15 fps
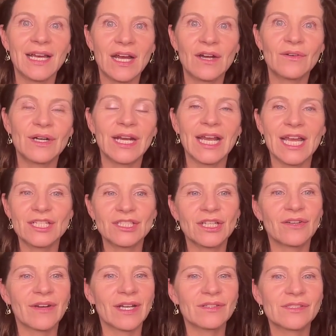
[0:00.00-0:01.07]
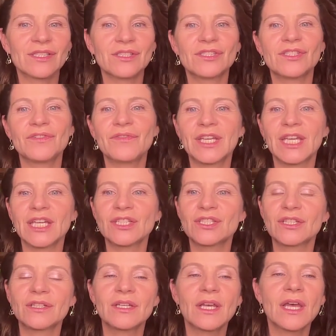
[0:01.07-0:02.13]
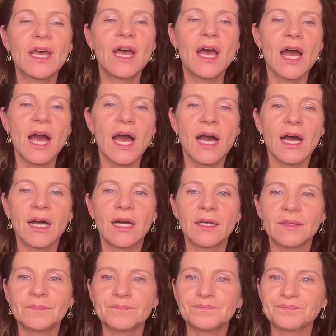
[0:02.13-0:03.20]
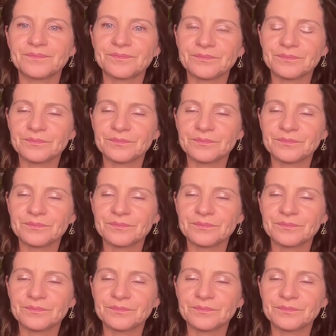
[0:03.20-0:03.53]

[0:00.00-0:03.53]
our Akashic Record certification, there